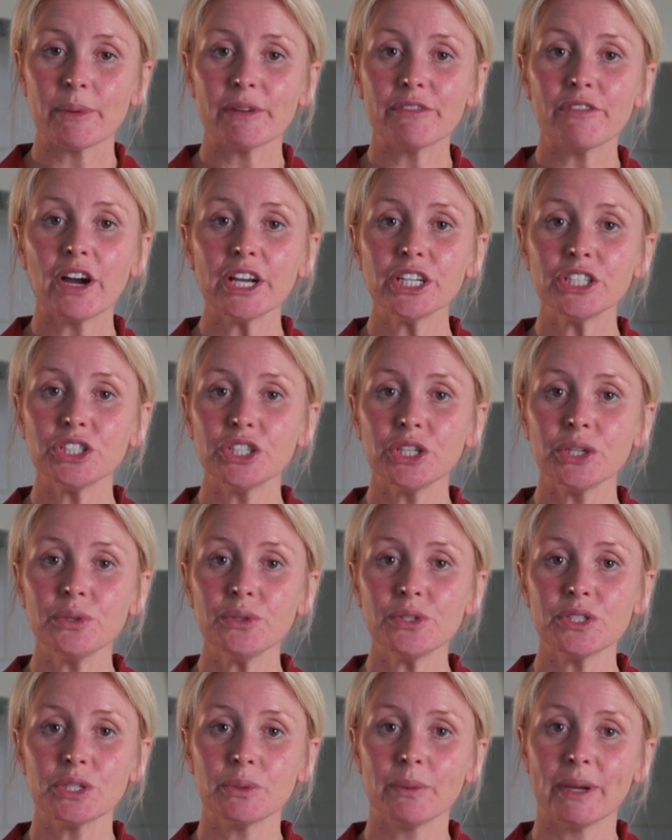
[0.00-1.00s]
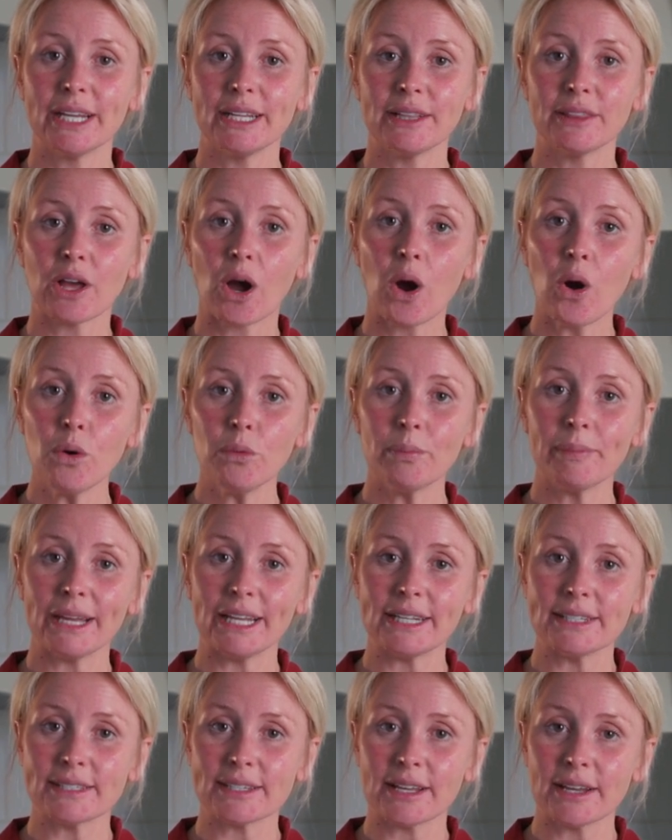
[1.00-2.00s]
if I choose to eat the whole
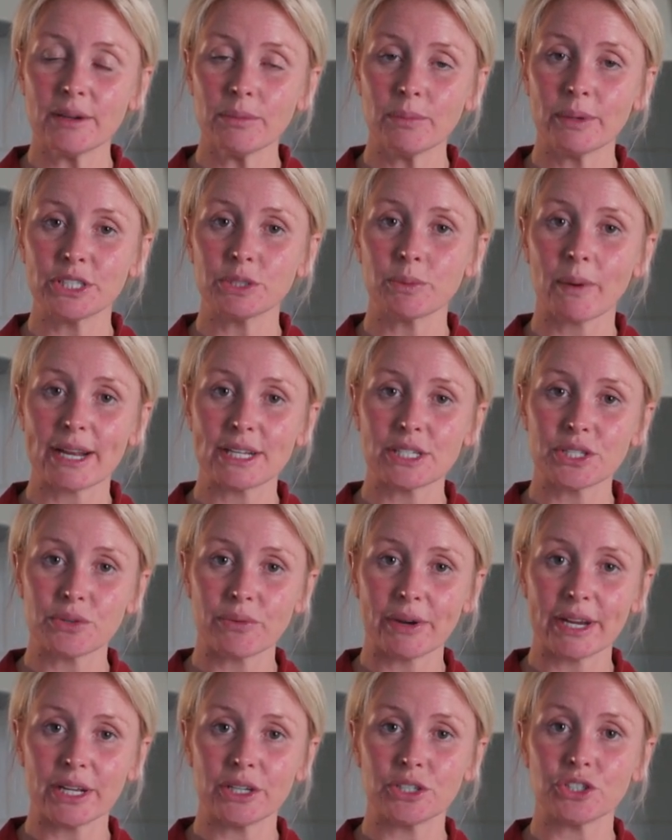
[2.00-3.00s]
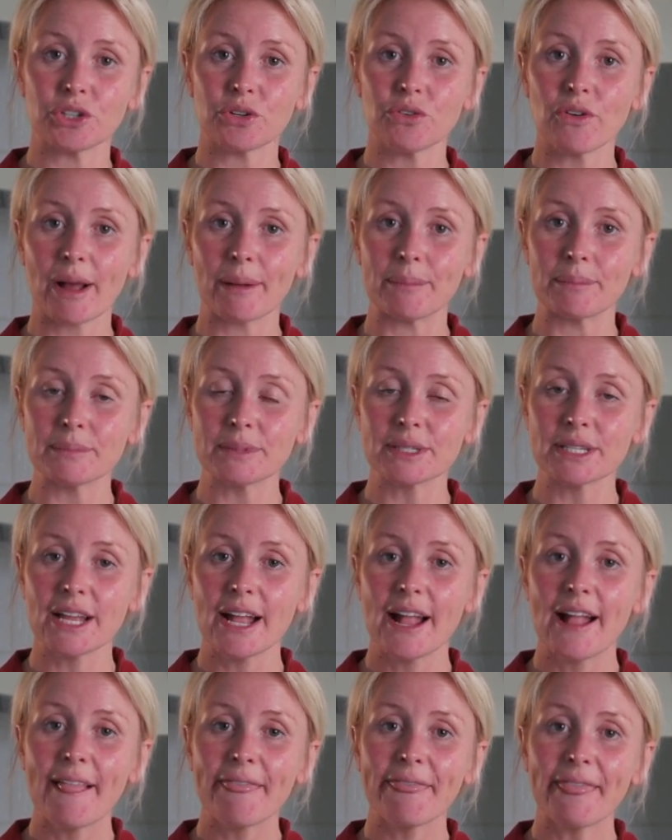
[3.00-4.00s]
pizza, which weighs 300 grams,
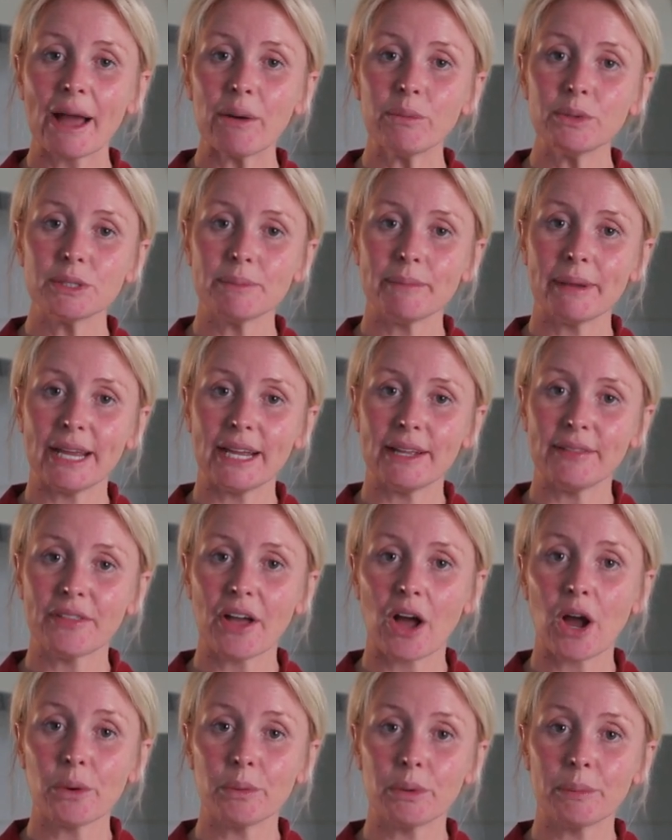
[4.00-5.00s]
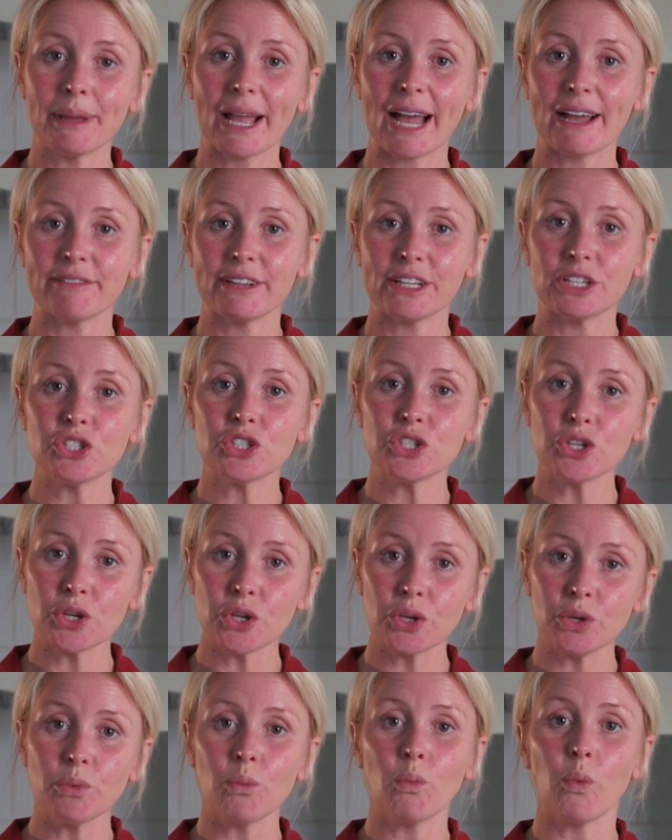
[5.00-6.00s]
that would mean that I will be having
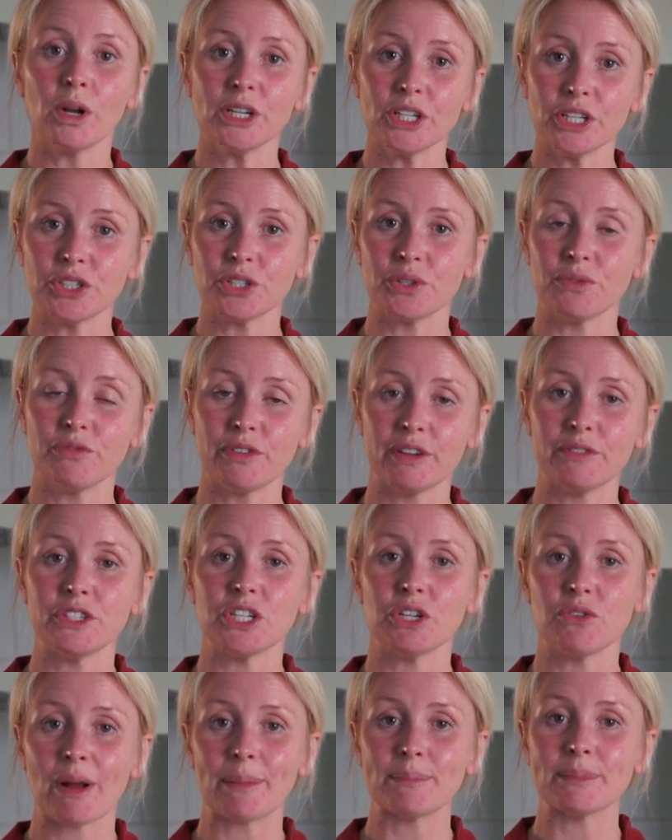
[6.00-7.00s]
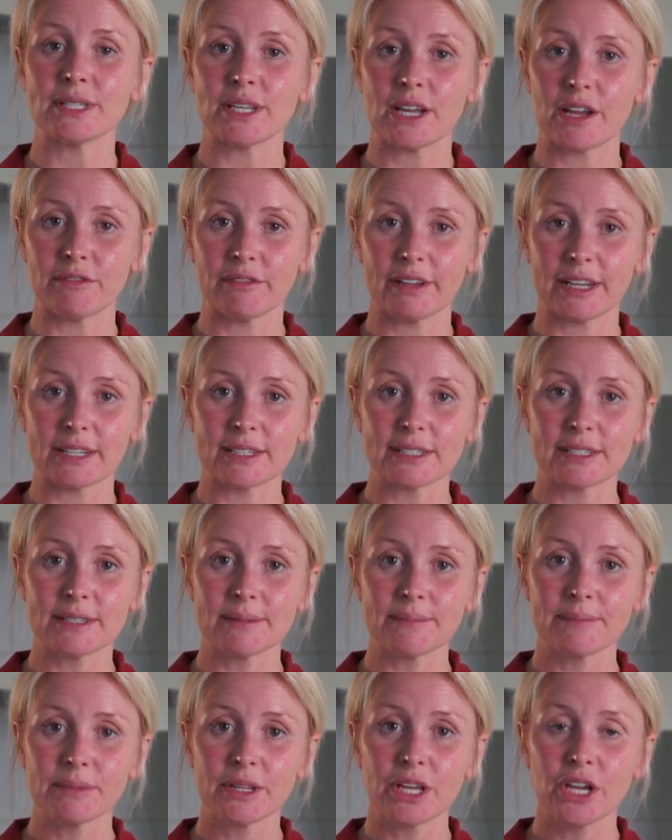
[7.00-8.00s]
two 150 gram servings.
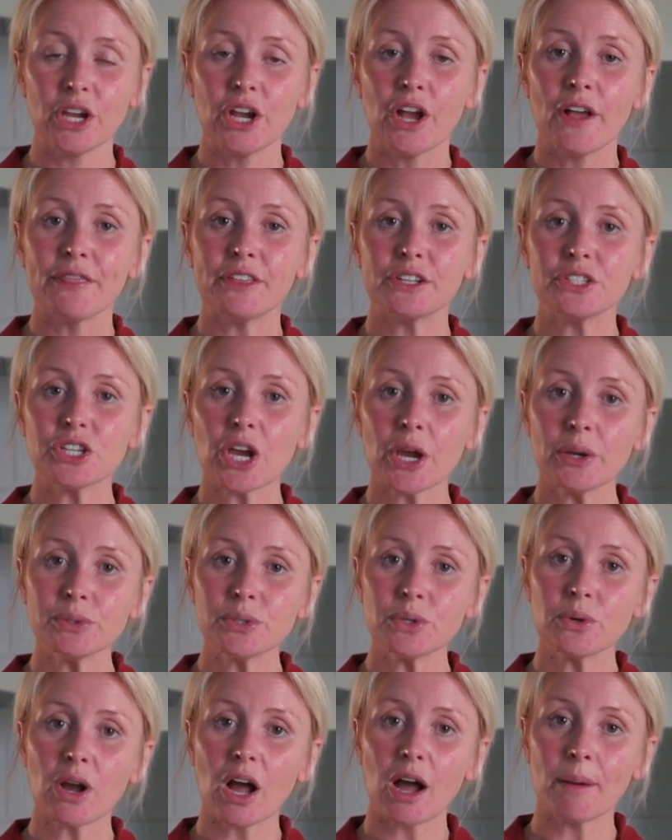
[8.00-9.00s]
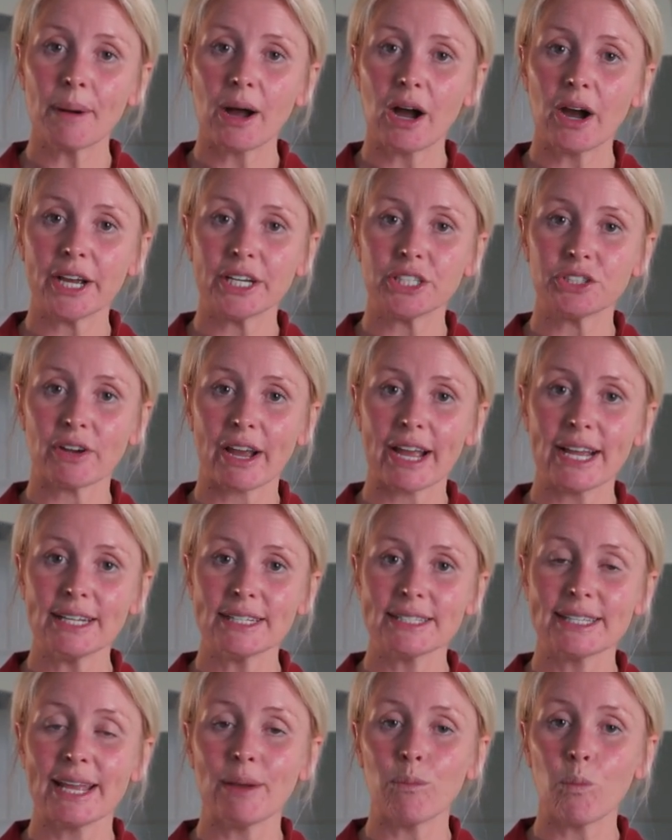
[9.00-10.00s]
The total
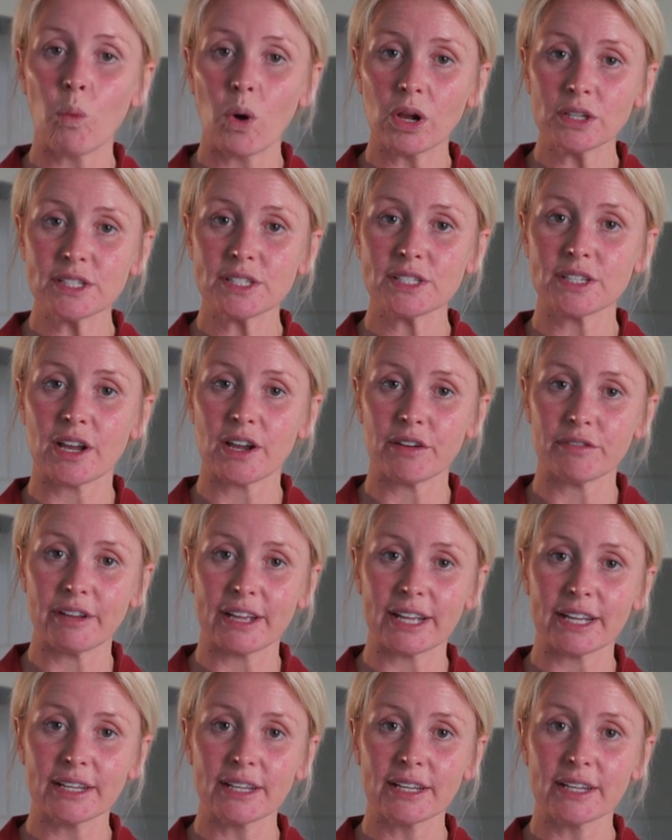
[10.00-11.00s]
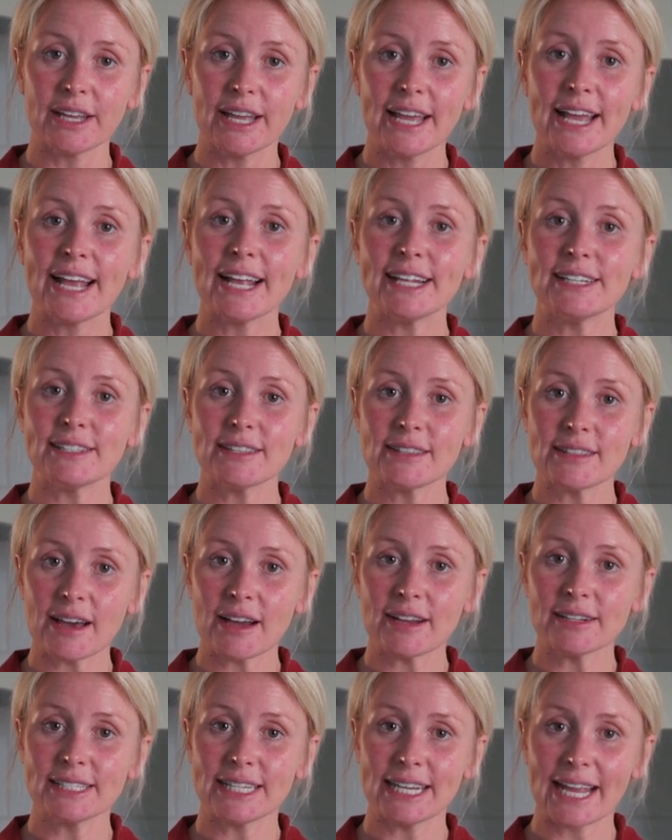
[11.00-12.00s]
carbohydrates in one serving is
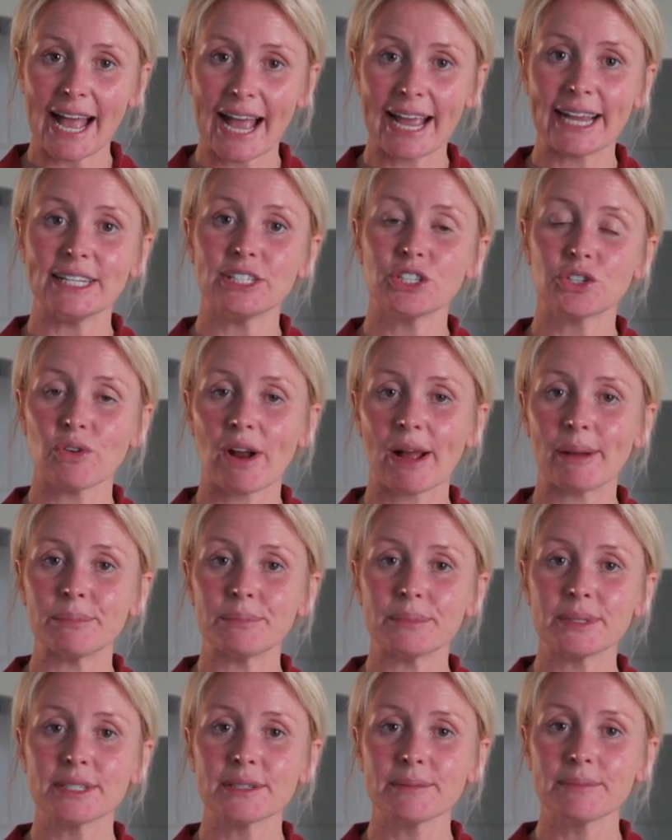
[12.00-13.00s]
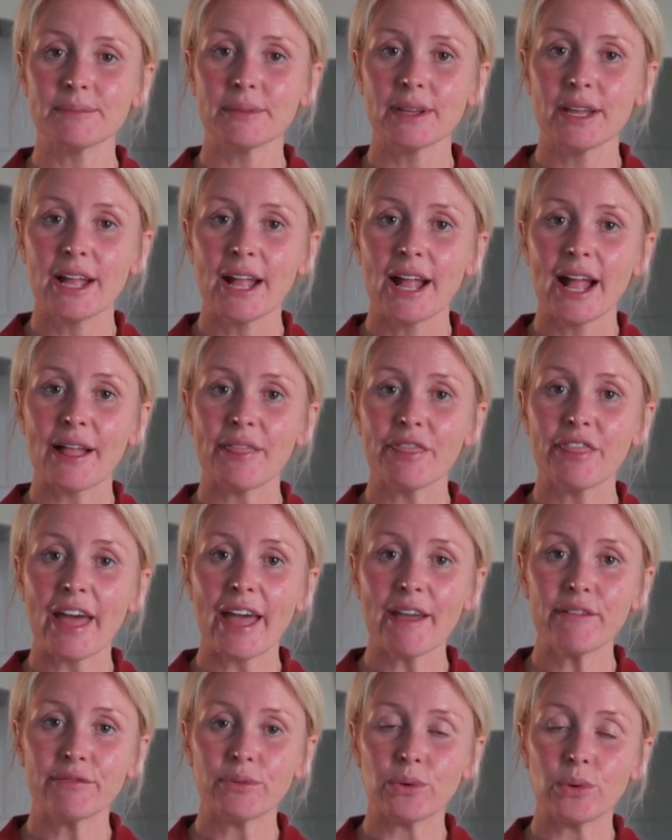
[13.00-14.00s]
38 grams. And
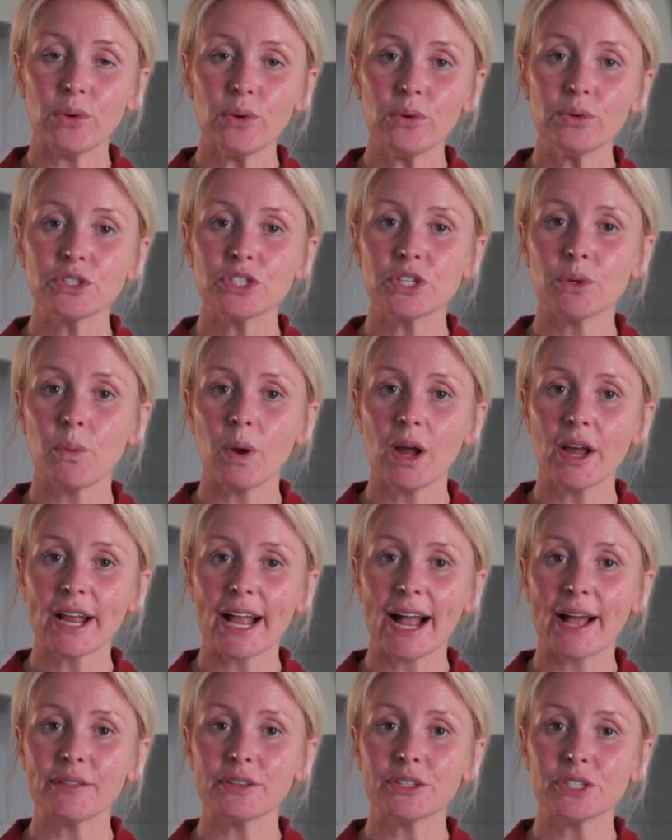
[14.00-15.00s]
therefore, to work out the